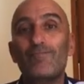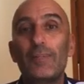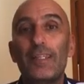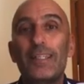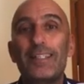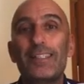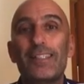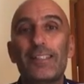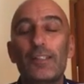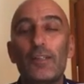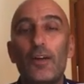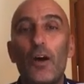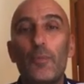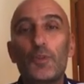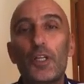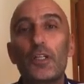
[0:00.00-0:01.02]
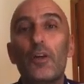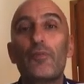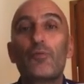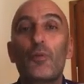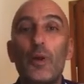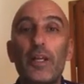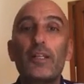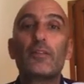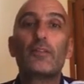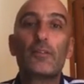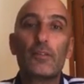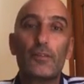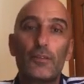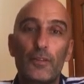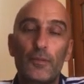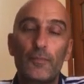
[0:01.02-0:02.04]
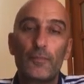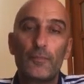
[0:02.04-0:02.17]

is object of great concern.